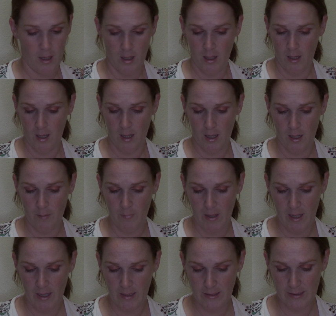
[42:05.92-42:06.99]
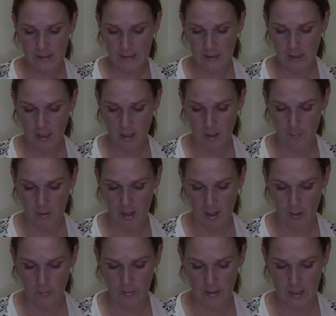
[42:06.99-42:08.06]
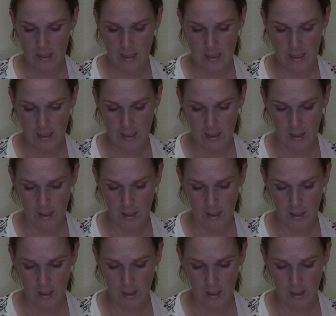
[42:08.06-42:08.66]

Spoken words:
Let's talk about the